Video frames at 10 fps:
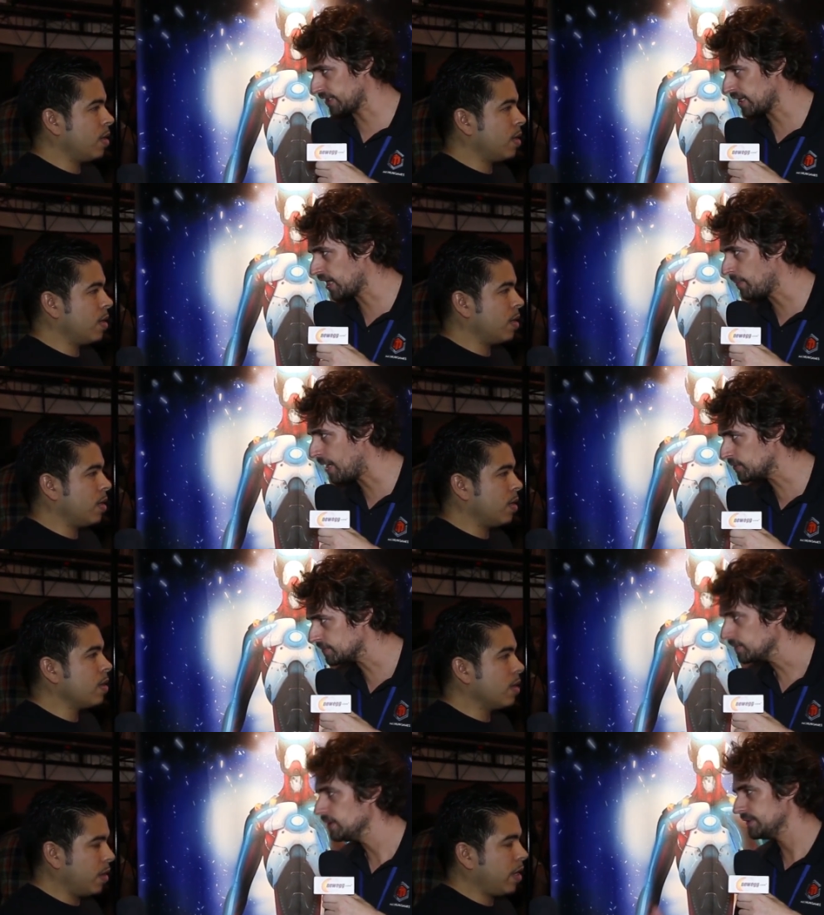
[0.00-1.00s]
Speaker 1: are going to come
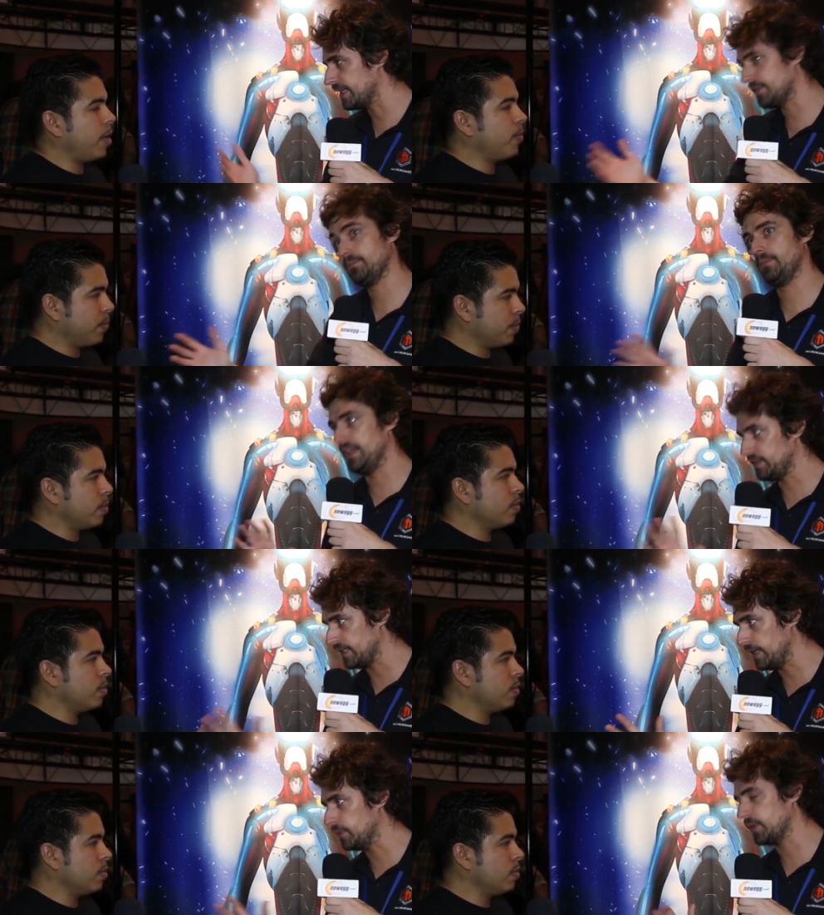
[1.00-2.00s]
out. Okay. That's
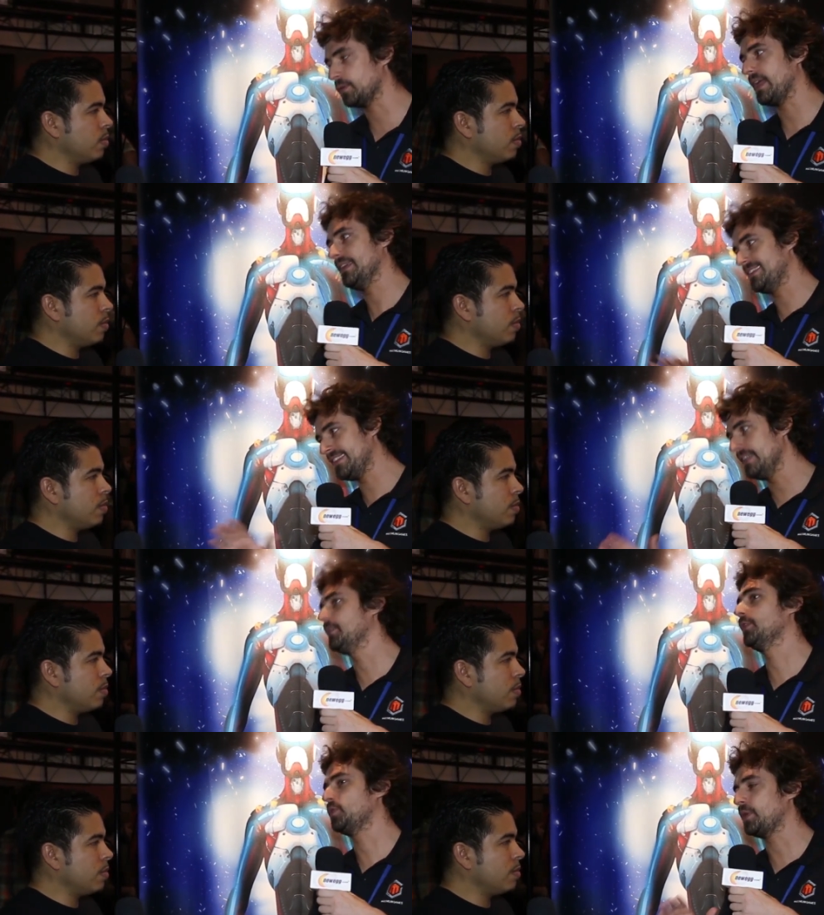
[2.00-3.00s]
basically because
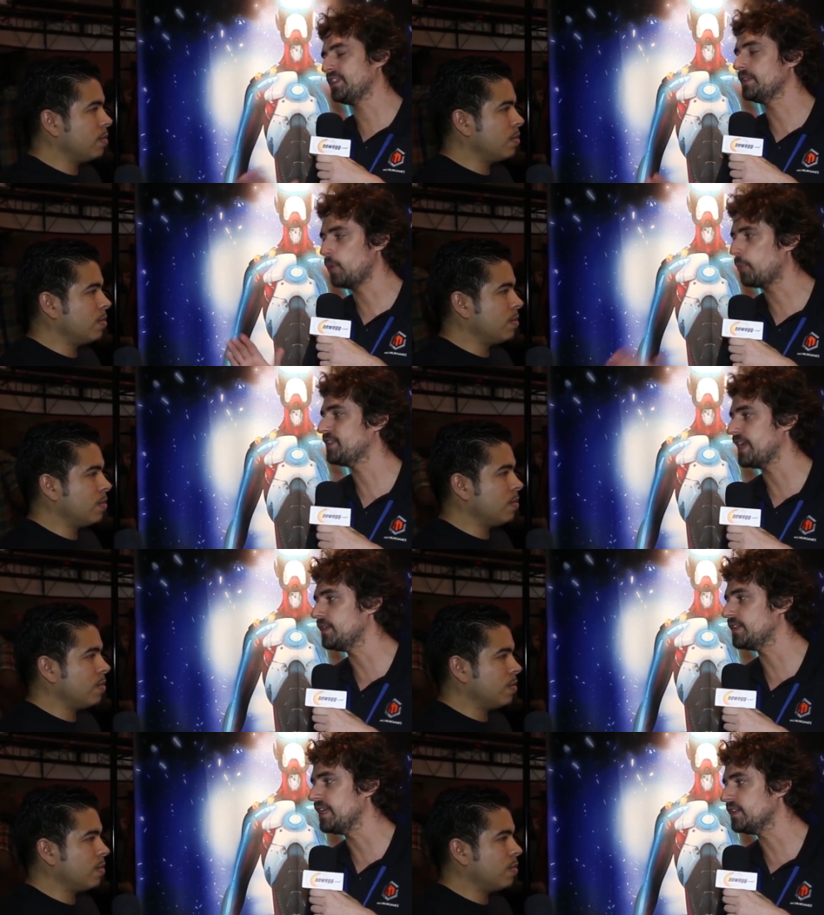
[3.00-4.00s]
still, you know, preci no
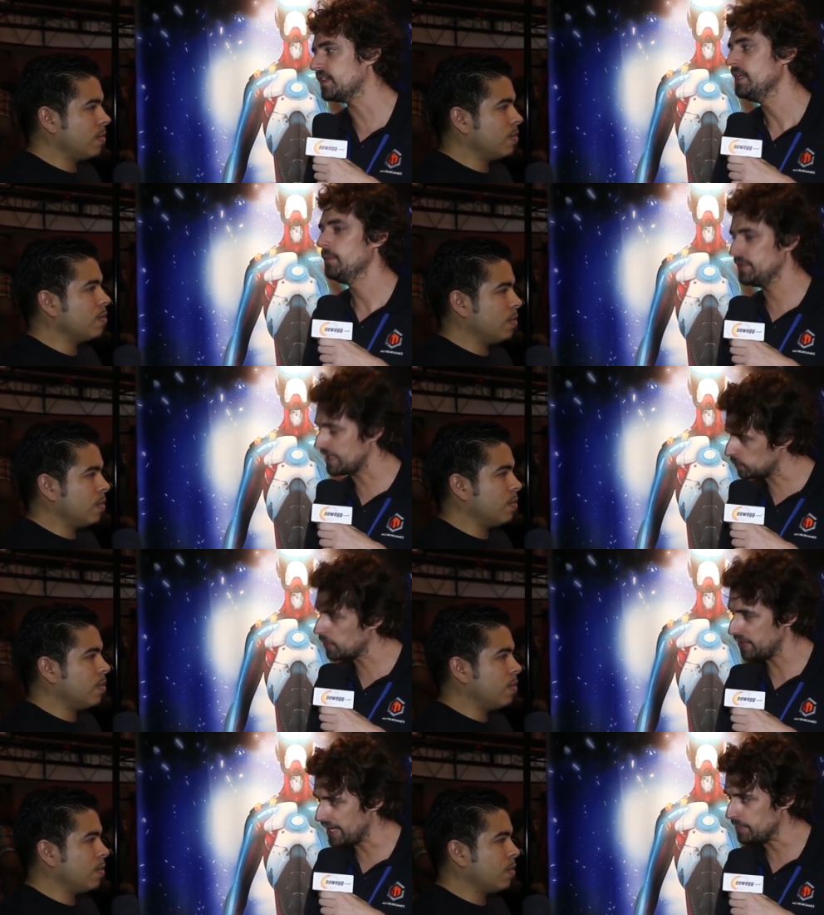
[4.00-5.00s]
precise dates, but that's
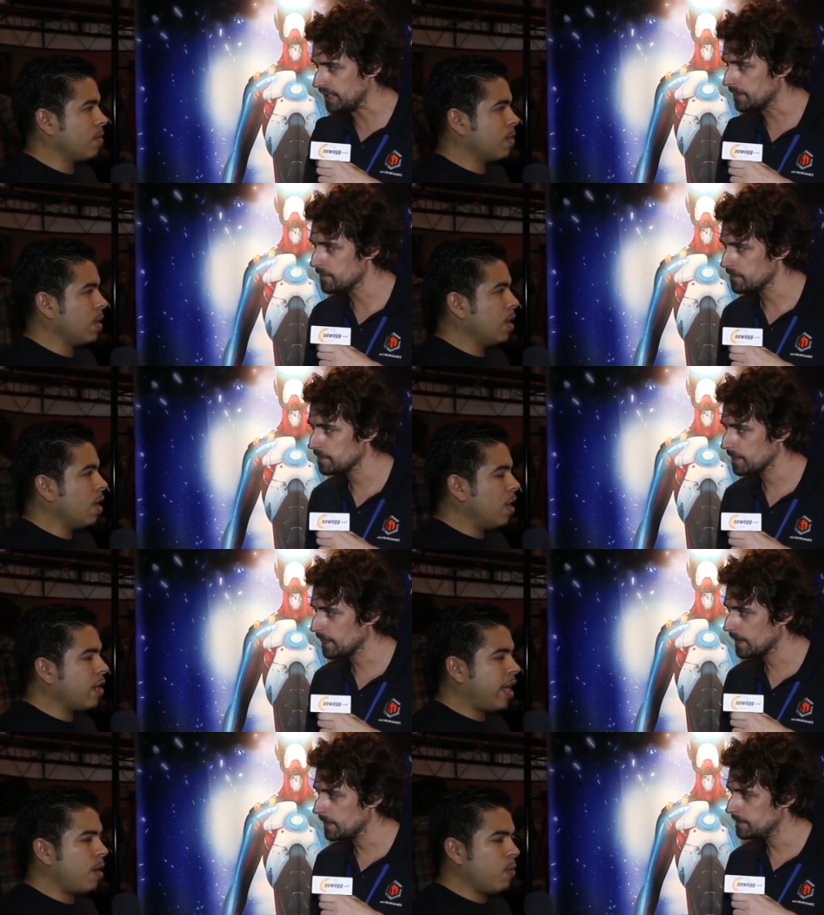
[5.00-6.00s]
where we're aiming.
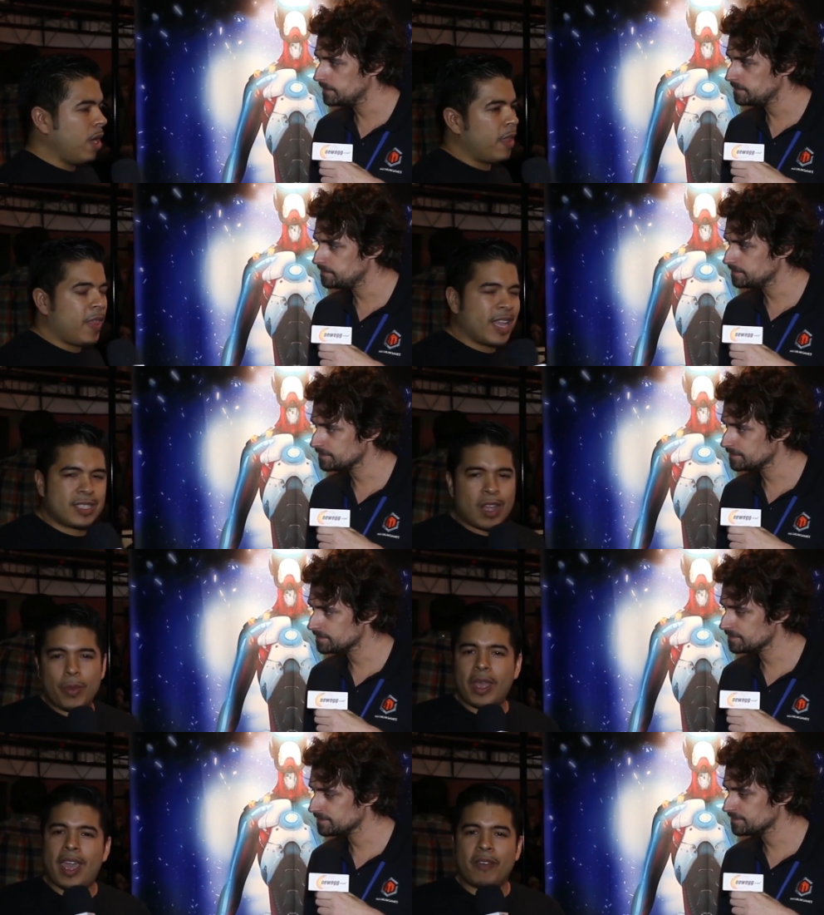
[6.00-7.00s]
Speaker 2: Okay. Well, that's
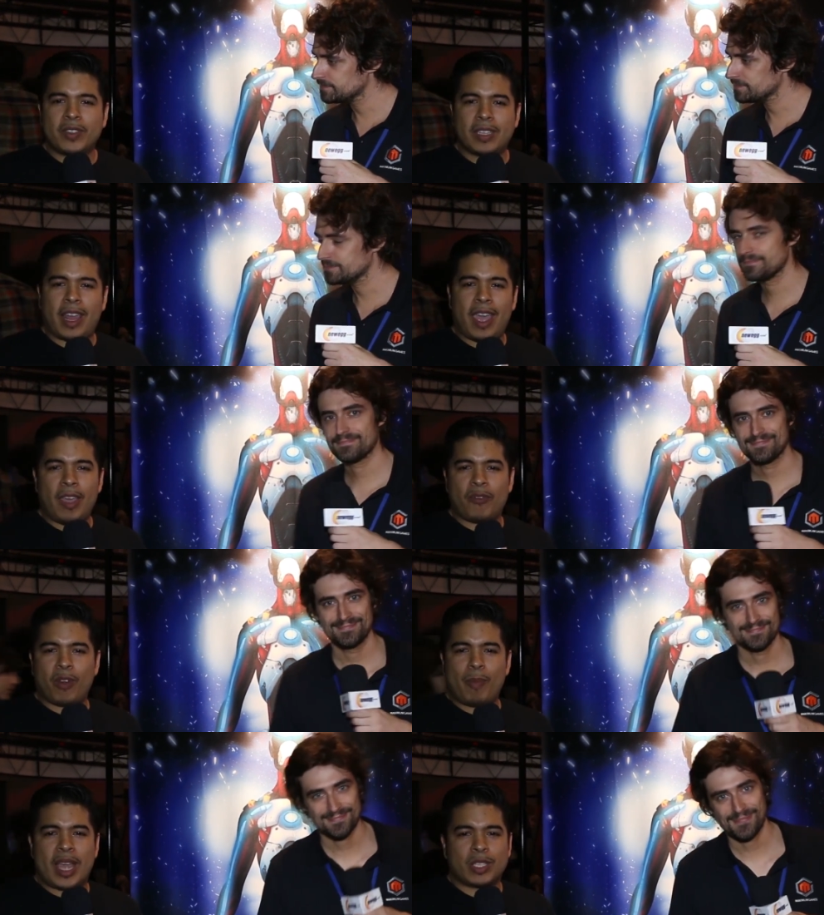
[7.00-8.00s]
all we have today
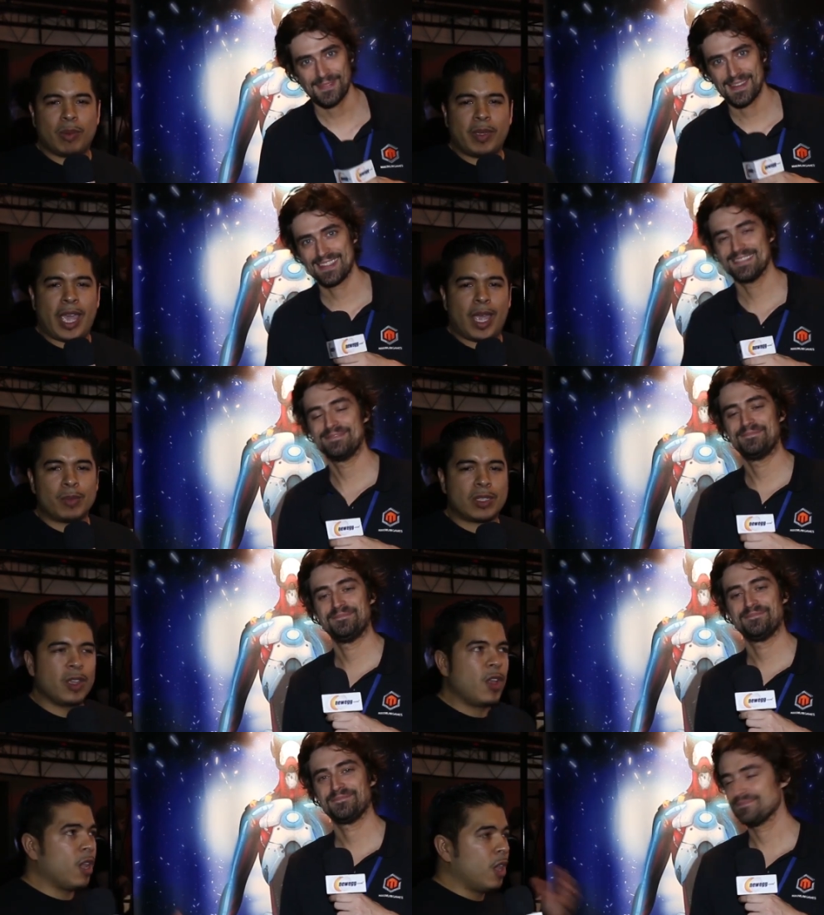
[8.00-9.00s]
for Maximum Games.
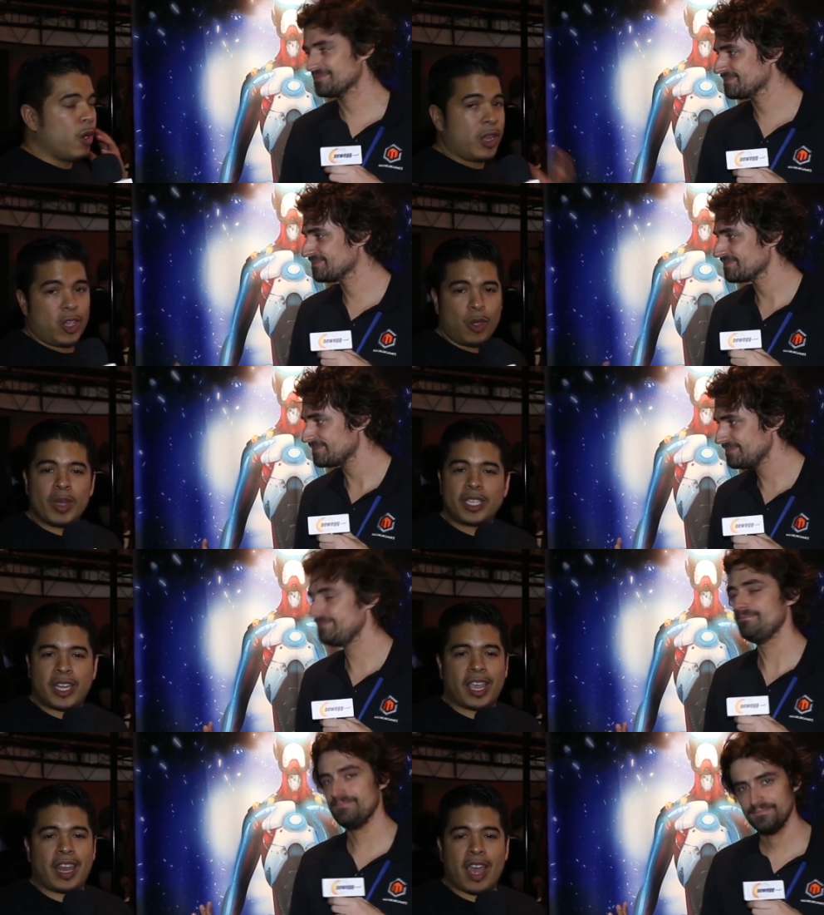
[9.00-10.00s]
Loading Human.
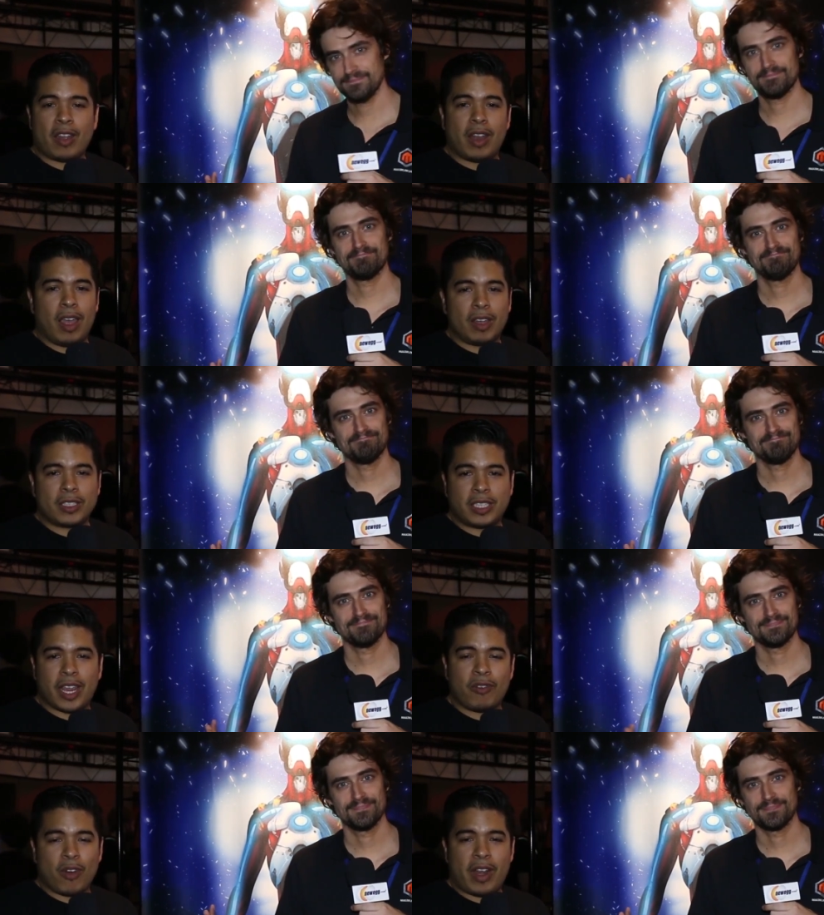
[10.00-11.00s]
Check it out.
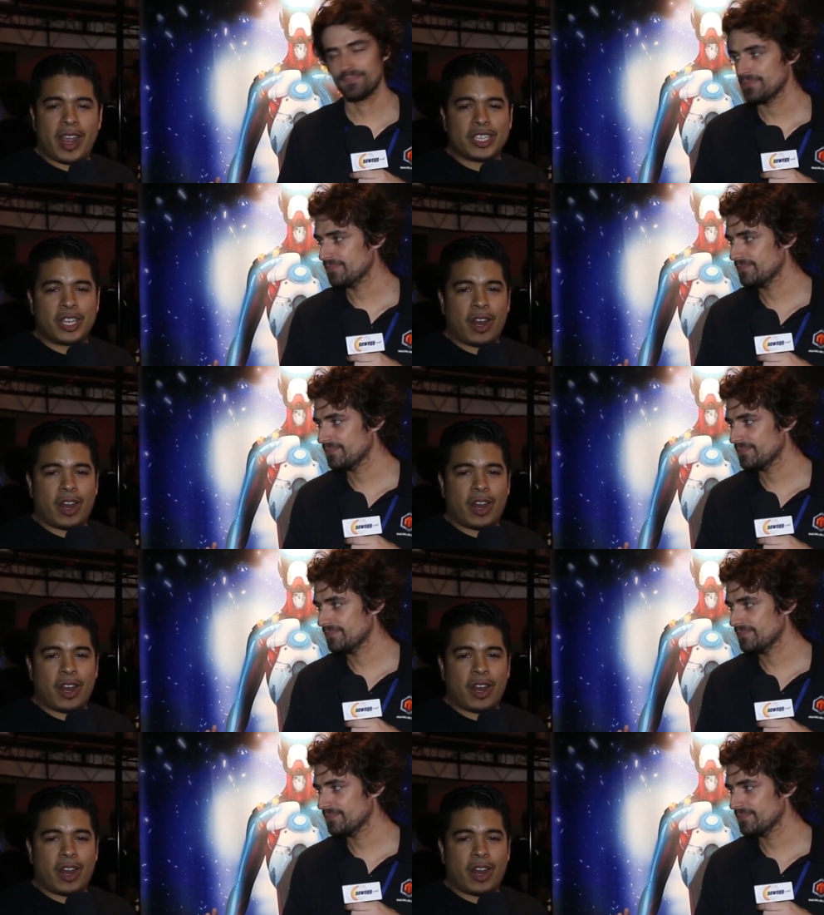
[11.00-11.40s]
Check for it next